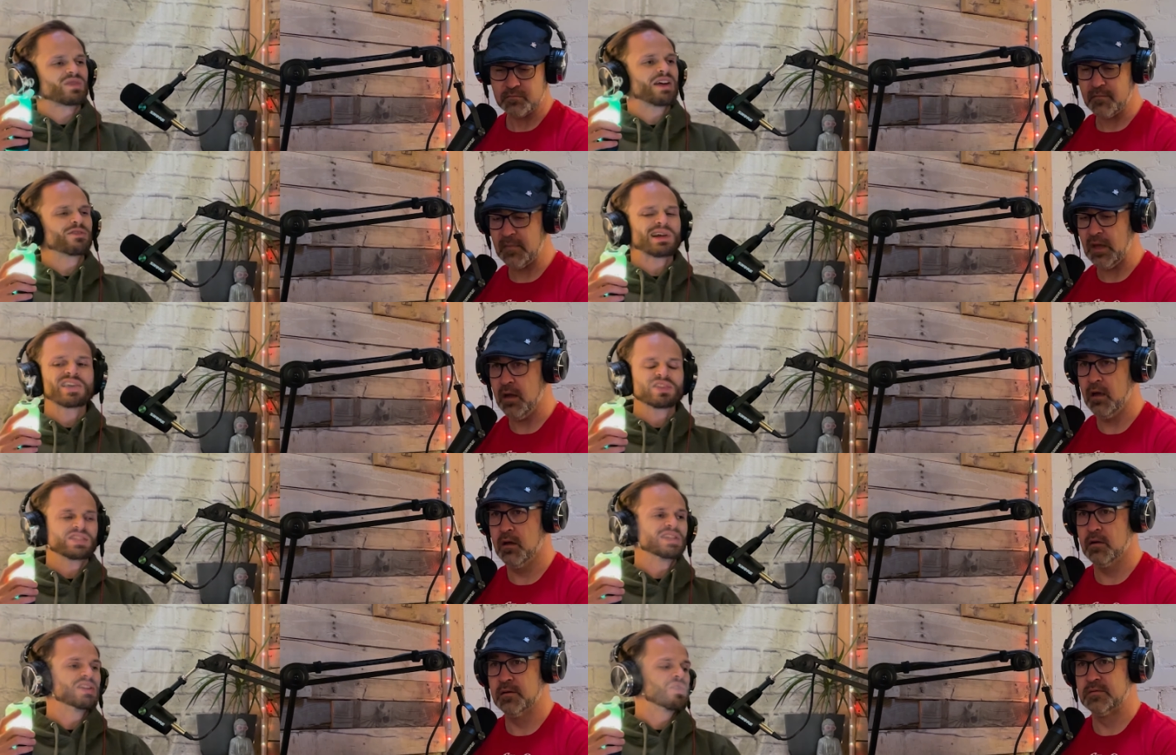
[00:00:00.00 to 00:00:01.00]
Speaker 1: I forgot the
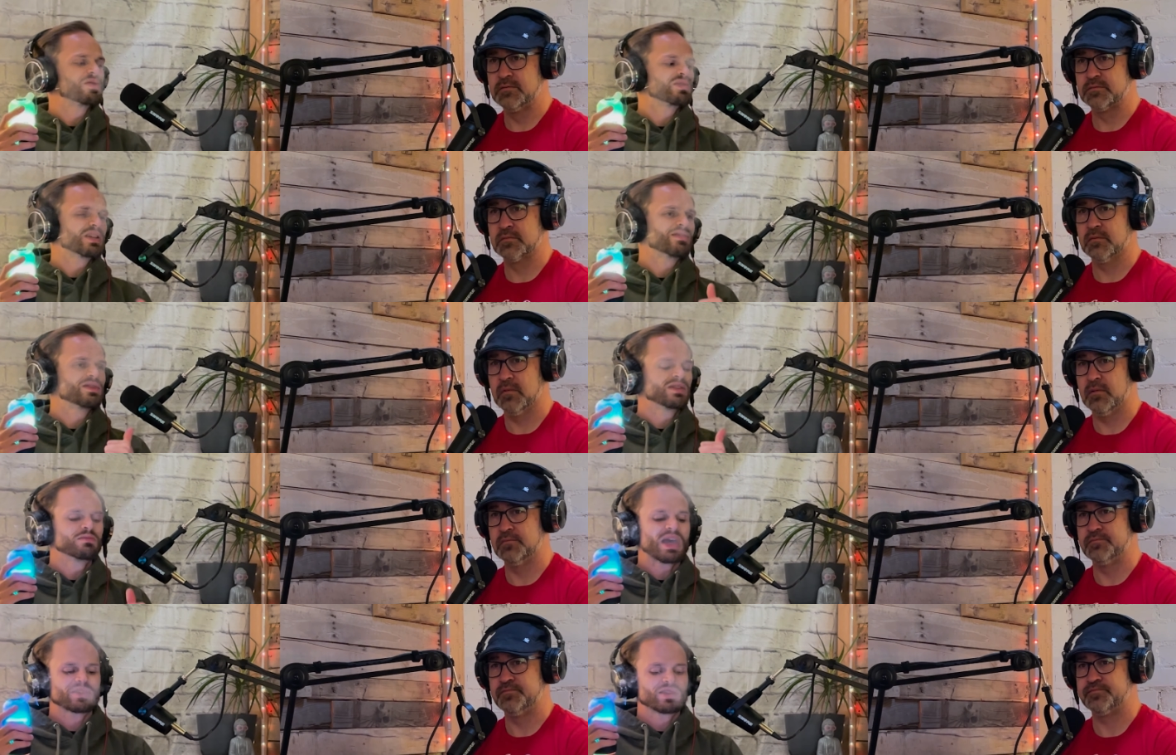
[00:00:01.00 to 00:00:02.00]
C note gives
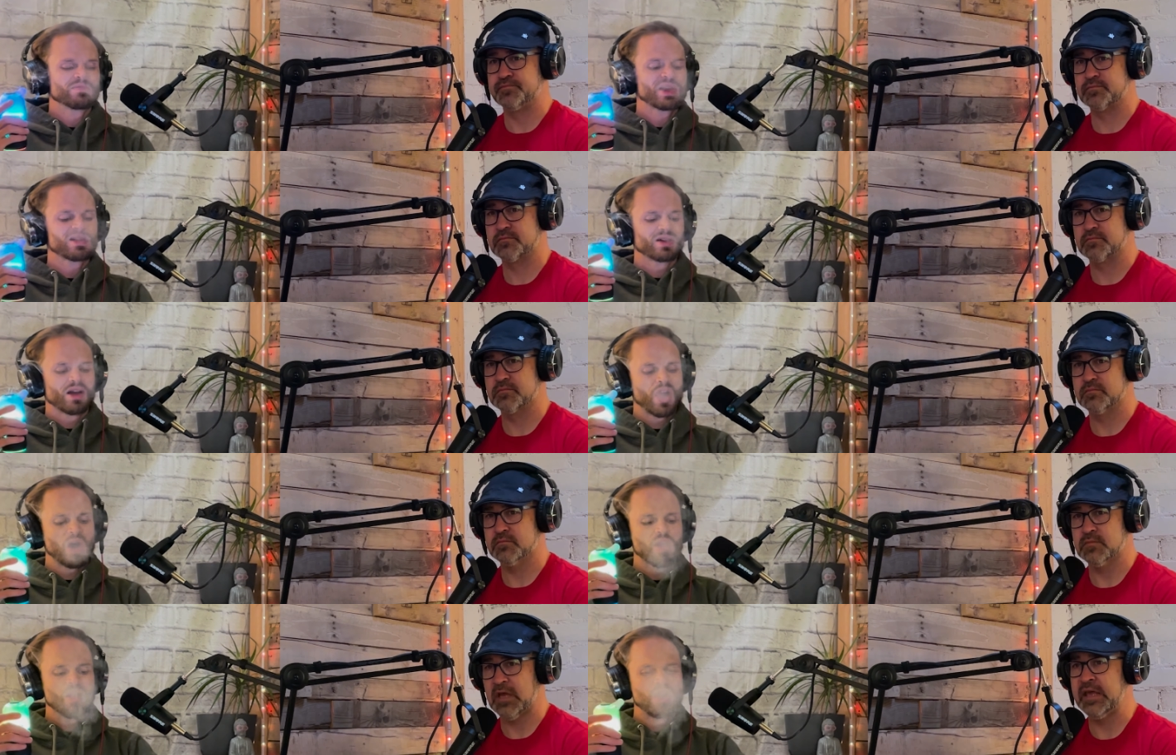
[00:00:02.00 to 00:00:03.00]
feedback to the mic.
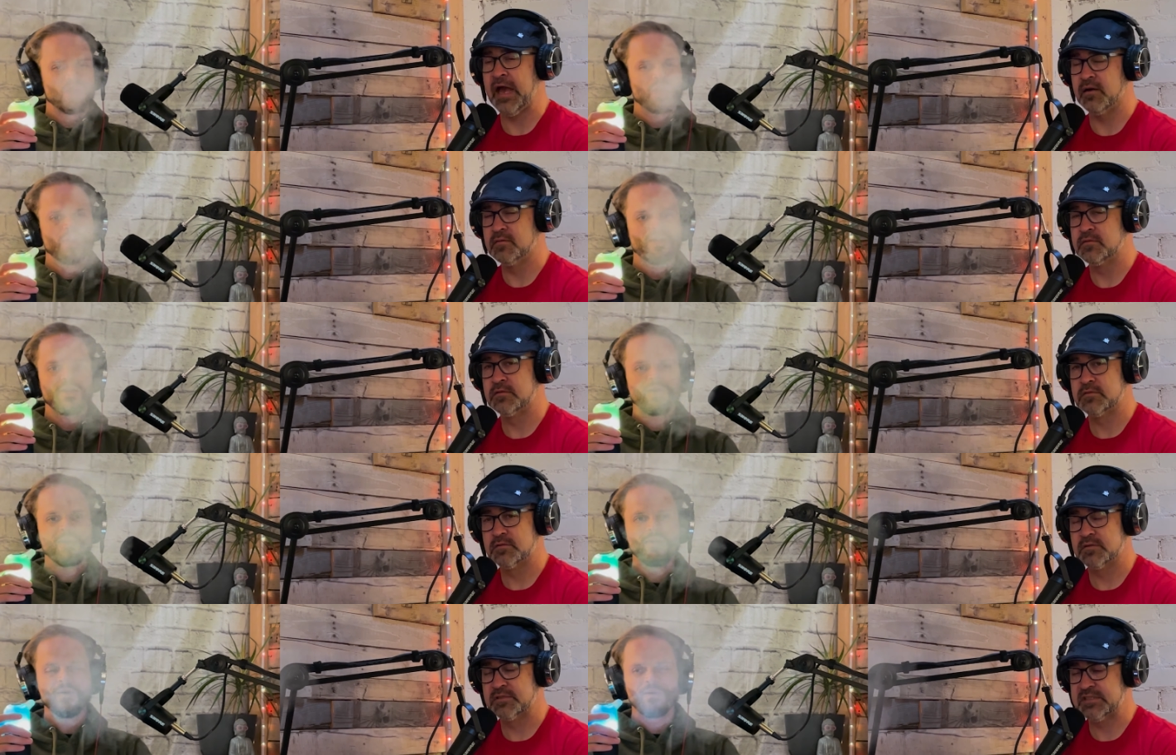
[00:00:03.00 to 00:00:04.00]
Speaker 2: Yeah
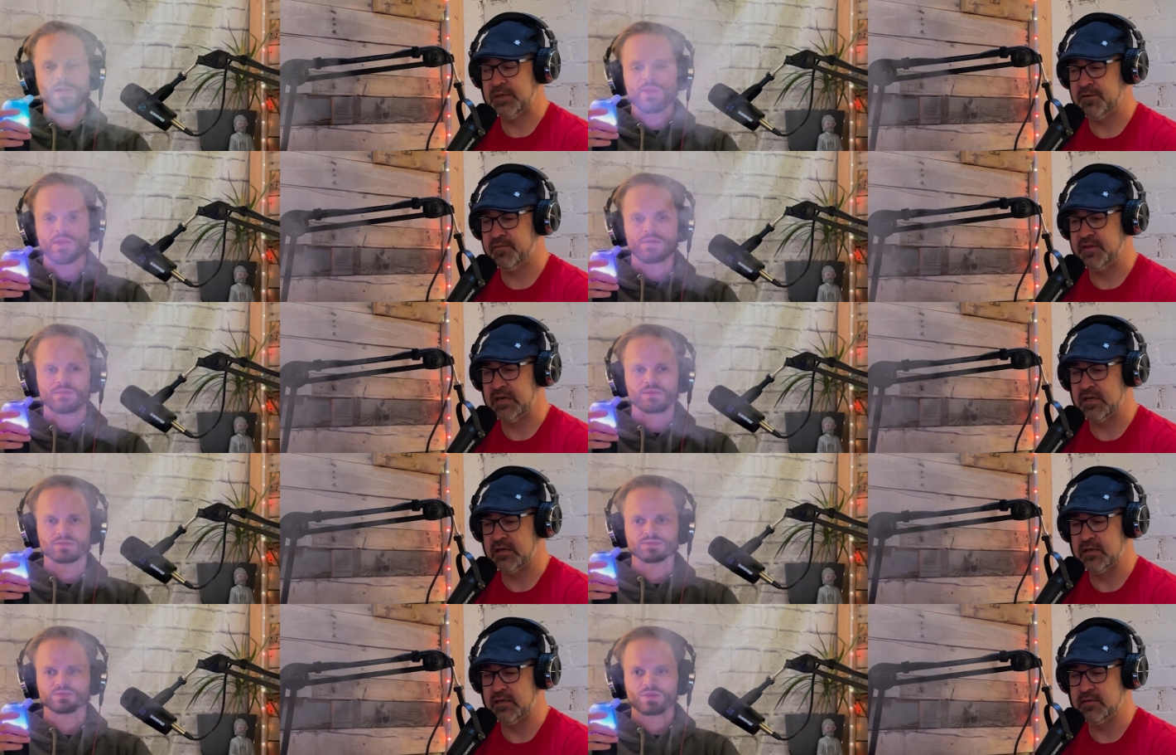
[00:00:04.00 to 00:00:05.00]
some of
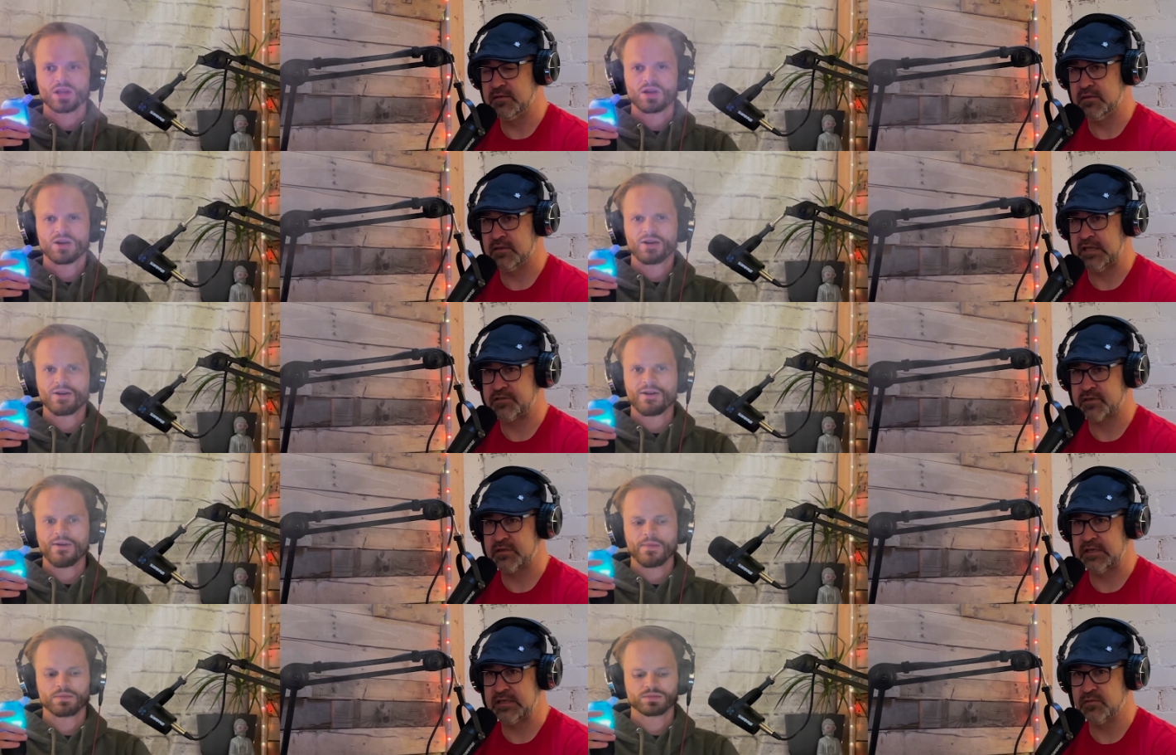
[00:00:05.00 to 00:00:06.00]
the electric
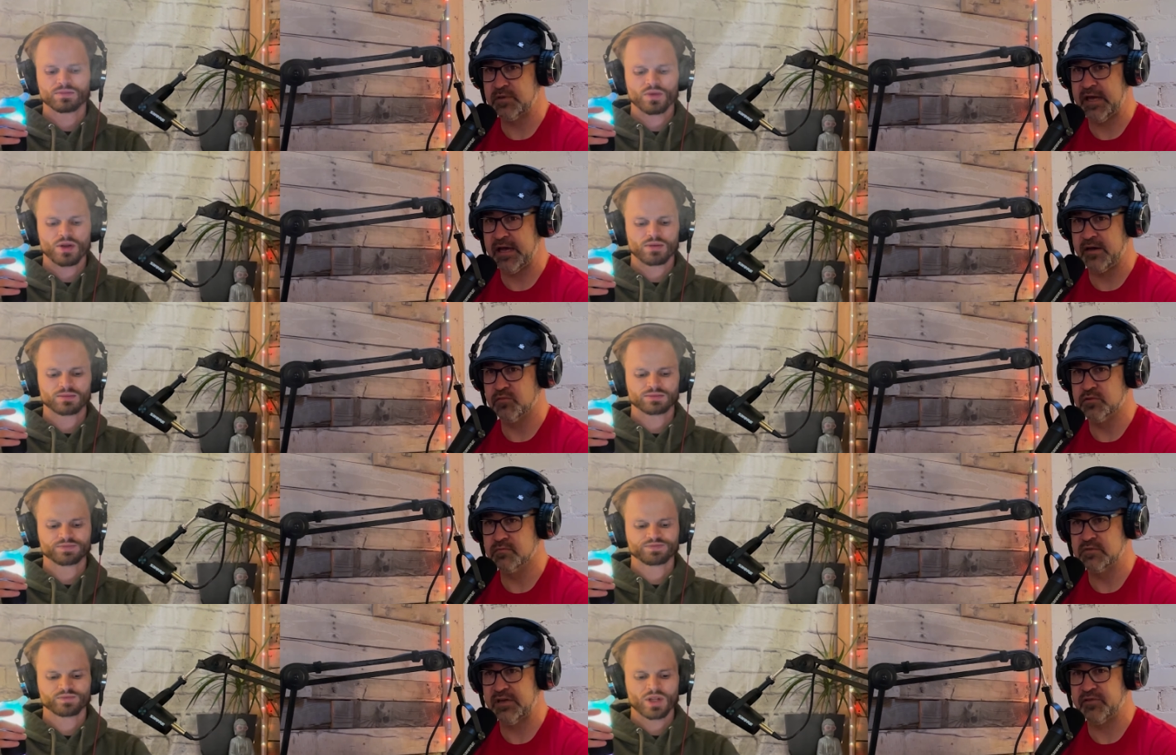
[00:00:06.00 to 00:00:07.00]
things that we have will
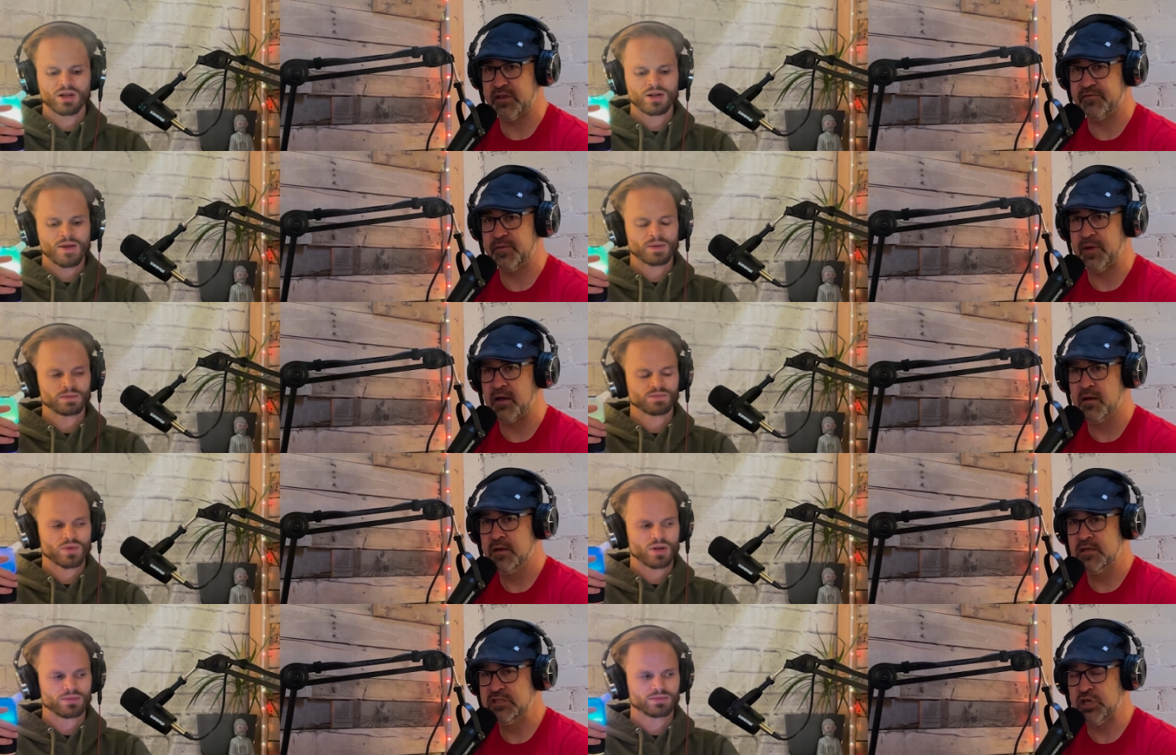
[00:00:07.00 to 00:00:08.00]
definitely get feedback.
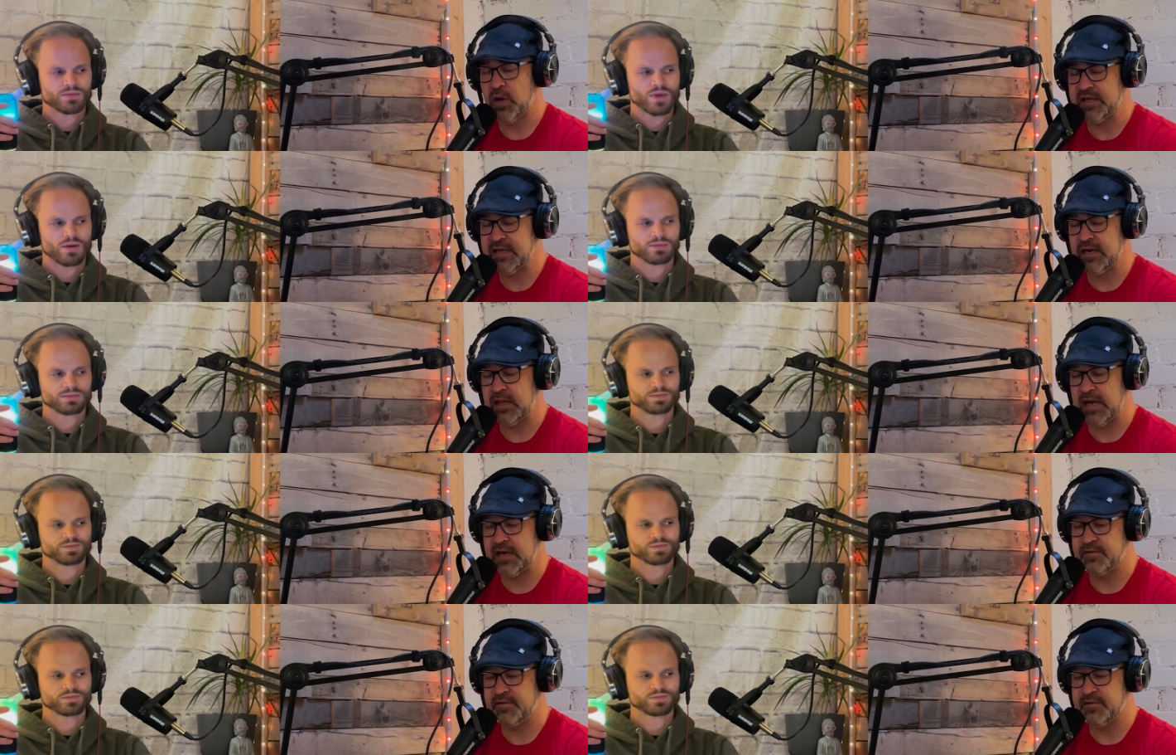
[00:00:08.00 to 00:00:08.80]
So I get a lot